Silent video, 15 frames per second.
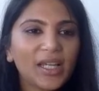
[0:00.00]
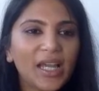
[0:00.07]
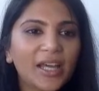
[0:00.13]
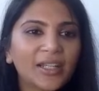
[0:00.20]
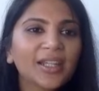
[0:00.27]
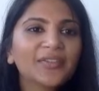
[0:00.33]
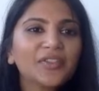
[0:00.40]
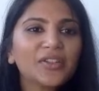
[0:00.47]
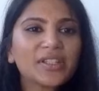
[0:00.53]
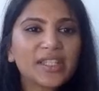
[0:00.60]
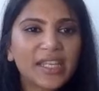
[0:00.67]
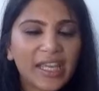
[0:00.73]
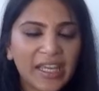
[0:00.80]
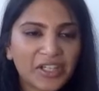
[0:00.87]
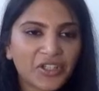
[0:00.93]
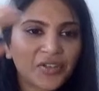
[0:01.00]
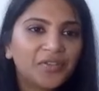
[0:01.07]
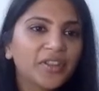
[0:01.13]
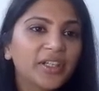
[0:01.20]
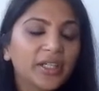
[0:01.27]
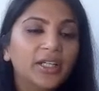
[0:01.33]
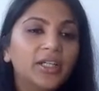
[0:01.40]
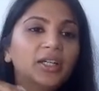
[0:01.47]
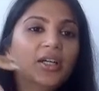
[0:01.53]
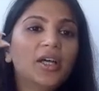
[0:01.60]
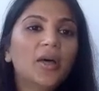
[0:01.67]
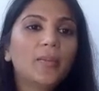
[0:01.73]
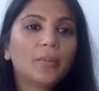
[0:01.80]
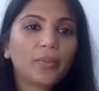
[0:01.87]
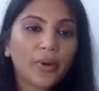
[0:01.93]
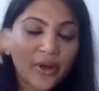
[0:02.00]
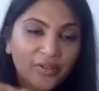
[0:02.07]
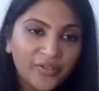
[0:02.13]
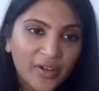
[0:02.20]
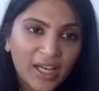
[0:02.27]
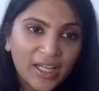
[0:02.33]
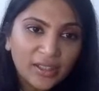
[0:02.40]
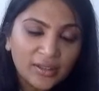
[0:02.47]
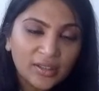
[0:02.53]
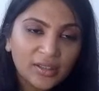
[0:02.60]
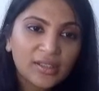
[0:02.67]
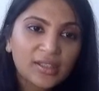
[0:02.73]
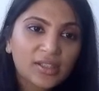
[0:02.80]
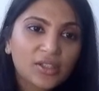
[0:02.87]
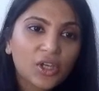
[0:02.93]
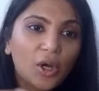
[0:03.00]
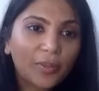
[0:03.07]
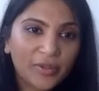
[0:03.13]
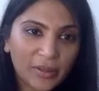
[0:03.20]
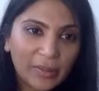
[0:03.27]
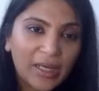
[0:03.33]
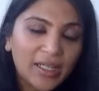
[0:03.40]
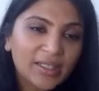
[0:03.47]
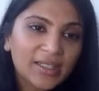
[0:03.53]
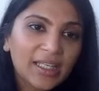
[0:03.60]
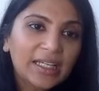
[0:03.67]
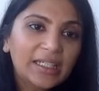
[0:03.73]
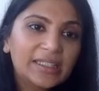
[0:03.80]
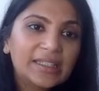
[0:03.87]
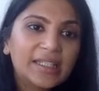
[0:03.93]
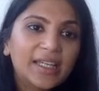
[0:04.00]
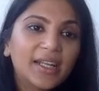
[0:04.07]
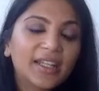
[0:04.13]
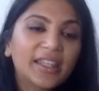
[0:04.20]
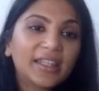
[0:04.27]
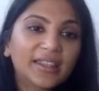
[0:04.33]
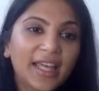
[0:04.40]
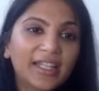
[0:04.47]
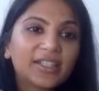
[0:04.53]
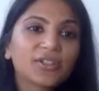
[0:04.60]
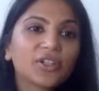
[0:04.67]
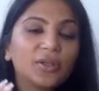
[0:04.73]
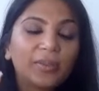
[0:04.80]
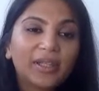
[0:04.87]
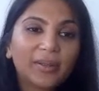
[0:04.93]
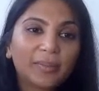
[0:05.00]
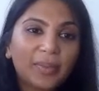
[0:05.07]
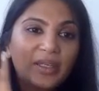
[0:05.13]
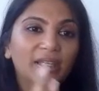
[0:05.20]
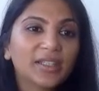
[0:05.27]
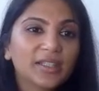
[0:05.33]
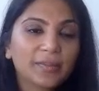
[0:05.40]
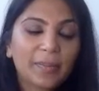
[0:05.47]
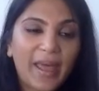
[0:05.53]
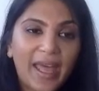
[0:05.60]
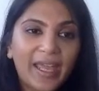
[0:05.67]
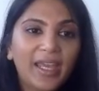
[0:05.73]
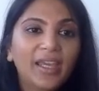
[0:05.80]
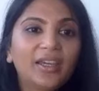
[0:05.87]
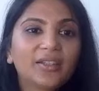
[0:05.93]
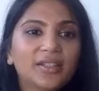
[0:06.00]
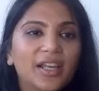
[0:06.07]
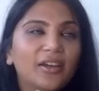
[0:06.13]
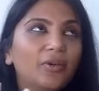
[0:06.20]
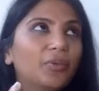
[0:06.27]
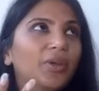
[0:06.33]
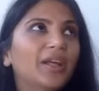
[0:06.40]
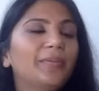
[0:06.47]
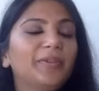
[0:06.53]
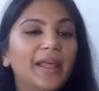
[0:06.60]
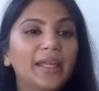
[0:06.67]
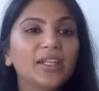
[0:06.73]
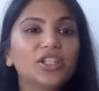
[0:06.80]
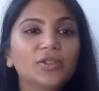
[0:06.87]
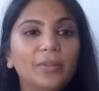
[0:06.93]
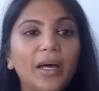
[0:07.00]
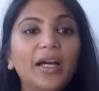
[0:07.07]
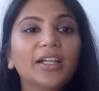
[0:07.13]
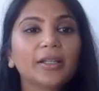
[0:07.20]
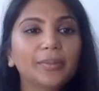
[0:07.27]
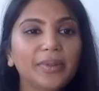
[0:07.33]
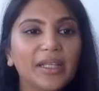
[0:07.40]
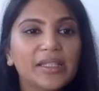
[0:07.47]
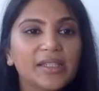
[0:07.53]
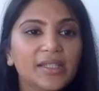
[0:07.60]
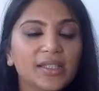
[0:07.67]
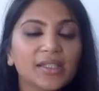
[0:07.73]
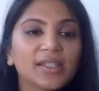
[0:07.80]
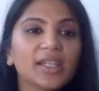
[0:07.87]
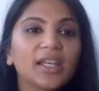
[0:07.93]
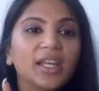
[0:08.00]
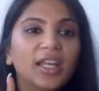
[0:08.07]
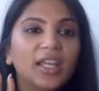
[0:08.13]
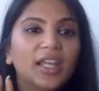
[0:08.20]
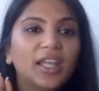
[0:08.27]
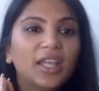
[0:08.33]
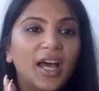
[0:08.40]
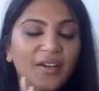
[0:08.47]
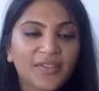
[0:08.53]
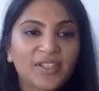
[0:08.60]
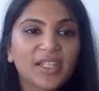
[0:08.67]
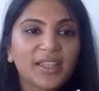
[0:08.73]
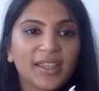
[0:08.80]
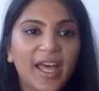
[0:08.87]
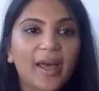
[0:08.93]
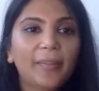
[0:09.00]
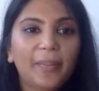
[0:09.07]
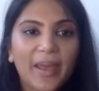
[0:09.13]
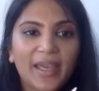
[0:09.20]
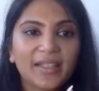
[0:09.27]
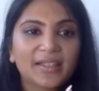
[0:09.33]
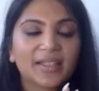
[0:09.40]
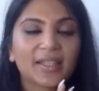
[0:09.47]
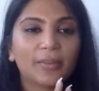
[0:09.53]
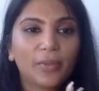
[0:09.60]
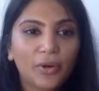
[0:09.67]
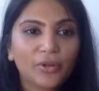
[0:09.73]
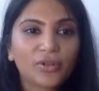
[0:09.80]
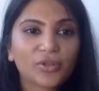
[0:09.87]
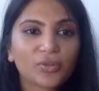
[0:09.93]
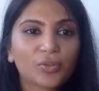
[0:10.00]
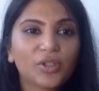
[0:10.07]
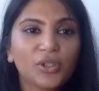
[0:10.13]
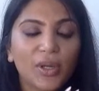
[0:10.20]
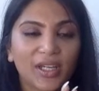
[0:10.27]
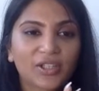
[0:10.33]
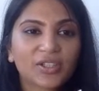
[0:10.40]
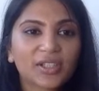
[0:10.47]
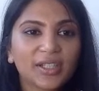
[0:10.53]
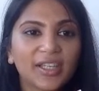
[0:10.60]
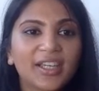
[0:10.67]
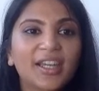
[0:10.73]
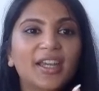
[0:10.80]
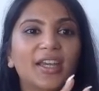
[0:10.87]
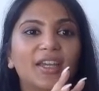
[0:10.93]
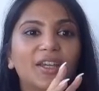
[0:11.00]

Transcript: I'd love to see each of the profiles optimized. Like I said, I think that's going to be the biggest pay, because when I played into marketplaces, I've seen that pays the most when you actually,